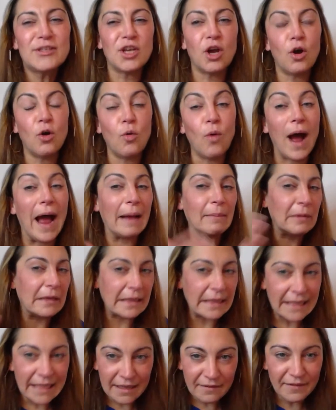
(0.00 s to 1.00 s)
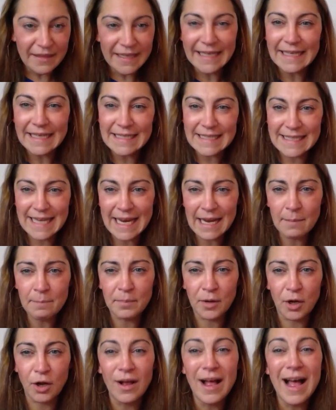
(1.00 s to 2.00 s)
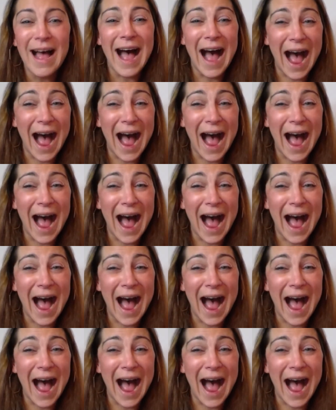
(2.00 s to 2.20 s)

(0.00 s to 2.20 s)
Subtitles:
So I'm going to give the example.